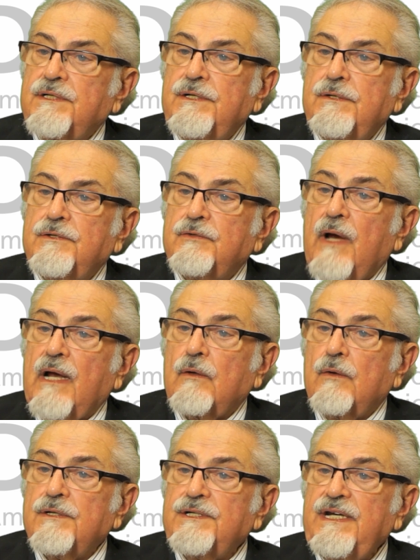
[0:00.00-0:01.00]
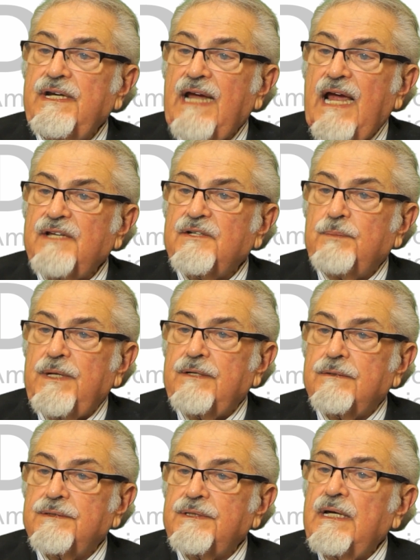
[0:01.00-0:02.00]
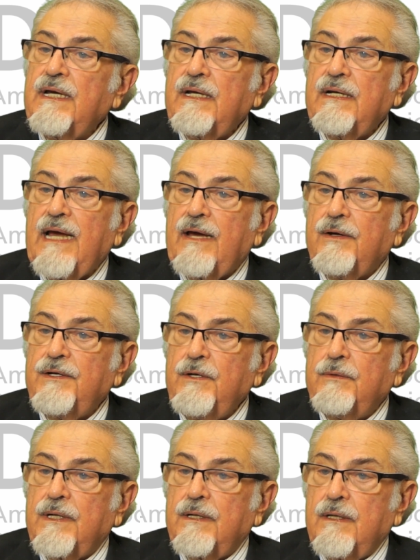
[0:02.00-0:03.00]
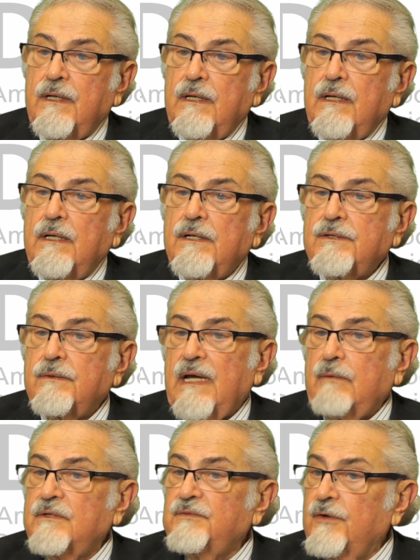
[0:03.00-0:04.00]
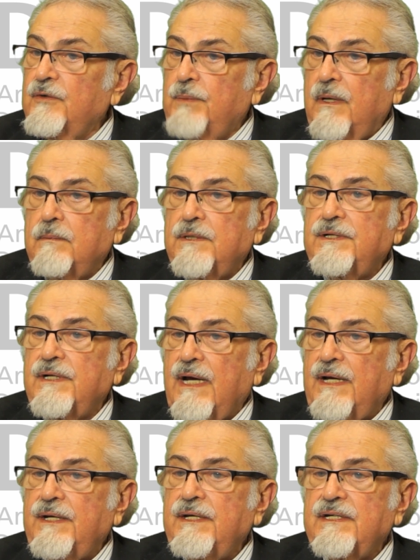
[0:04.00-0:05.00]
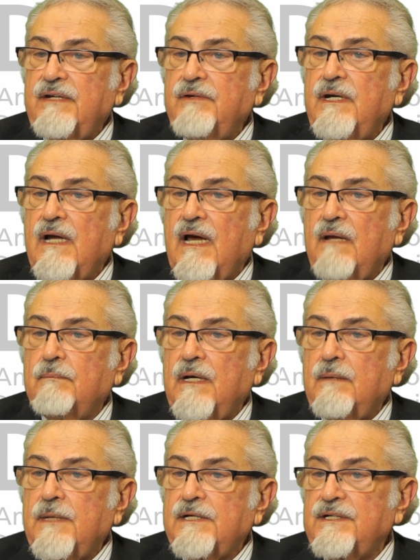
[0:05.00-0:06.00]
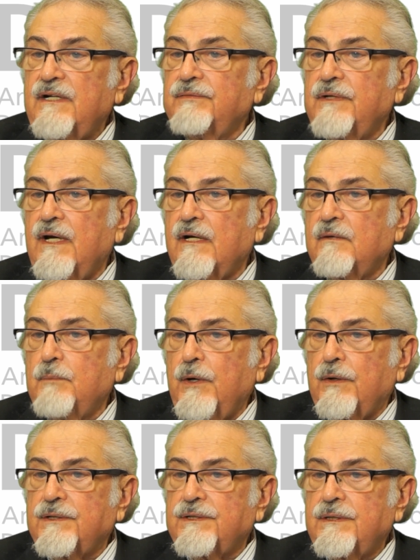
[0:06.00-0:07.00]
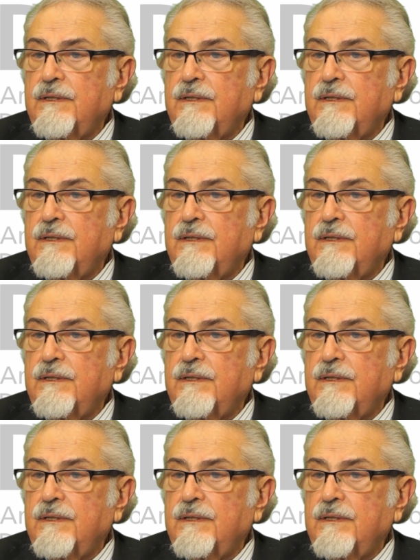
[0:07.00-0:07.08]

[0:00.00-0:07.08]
to use trichloroacetic acid peels and how to do it. So that was first published in 1979 by myself and Dr. Birx.